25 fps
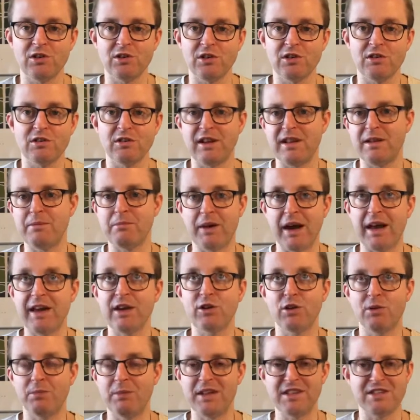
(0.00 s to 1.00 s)
in my
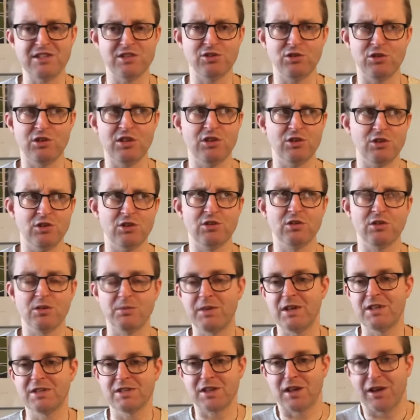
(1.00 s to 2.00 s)
comments, not in your
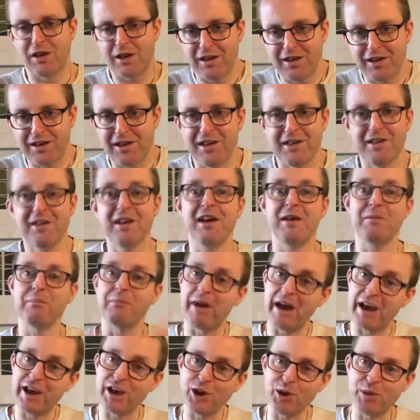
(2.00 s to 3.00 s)
comments, in
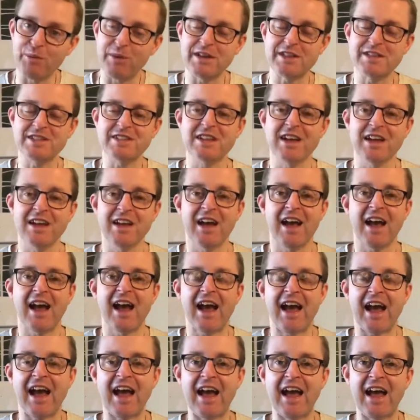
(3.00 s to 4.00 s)
my comments,
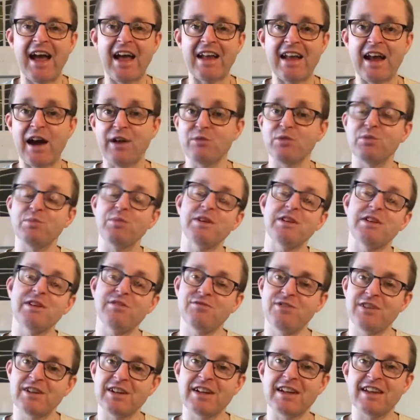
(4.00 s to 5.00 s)
and I will be
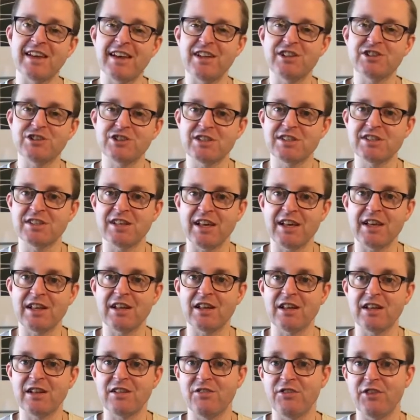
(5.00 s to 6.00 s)
definitely interested
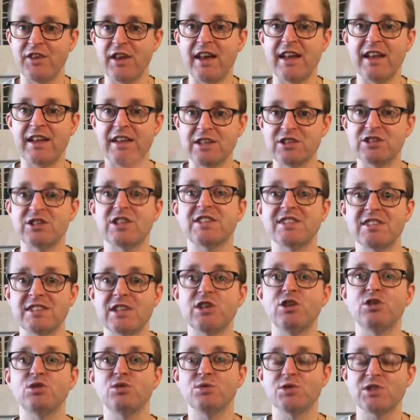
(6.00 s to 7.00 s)

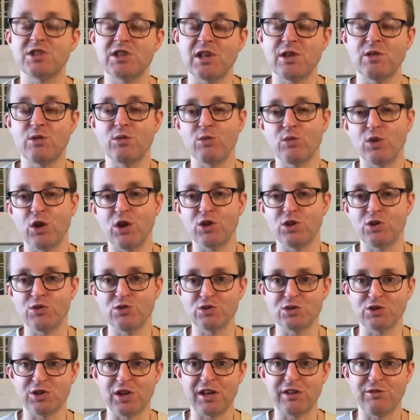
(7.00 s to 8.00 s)
interested to see what you're
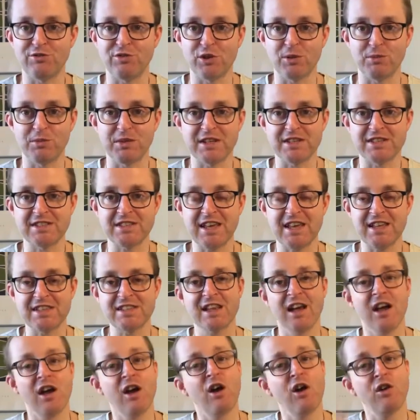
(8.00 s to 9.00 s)
growing from the seeds.
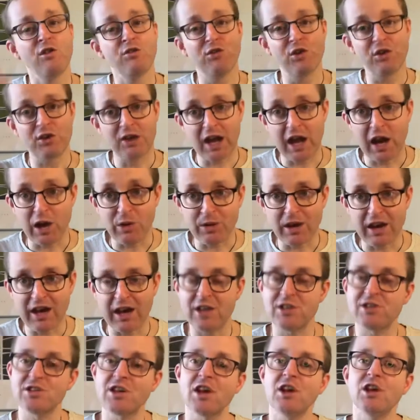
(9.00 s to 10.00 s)
For now
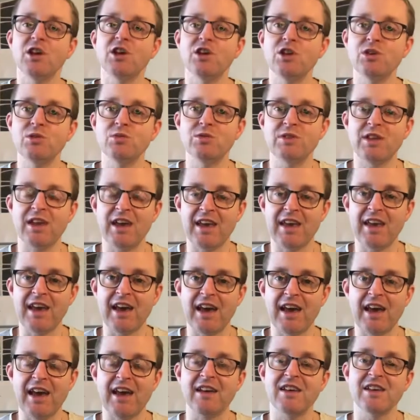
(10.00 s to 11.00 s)
guys, you take
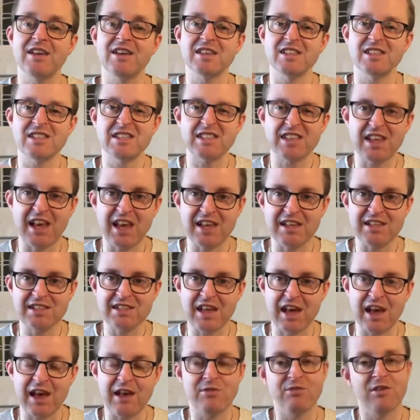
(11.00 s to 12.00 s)
care, stay
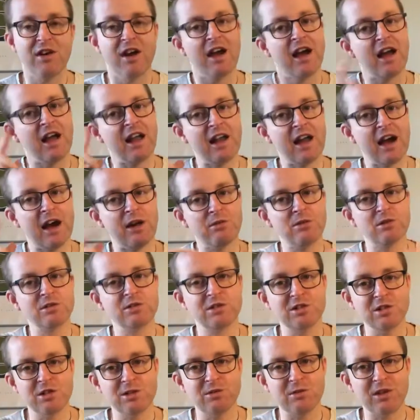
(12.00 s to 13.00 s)
safe, and I will
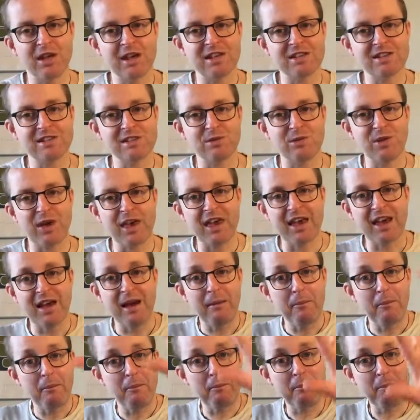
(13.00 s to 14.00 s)
see you next week.
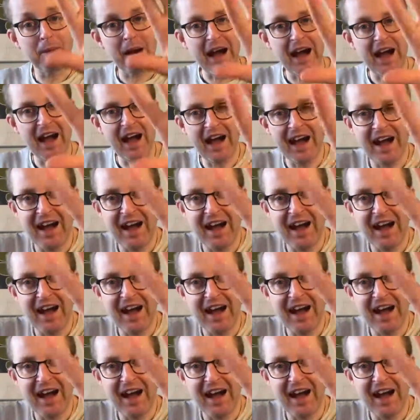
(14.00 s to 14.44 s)
Bye.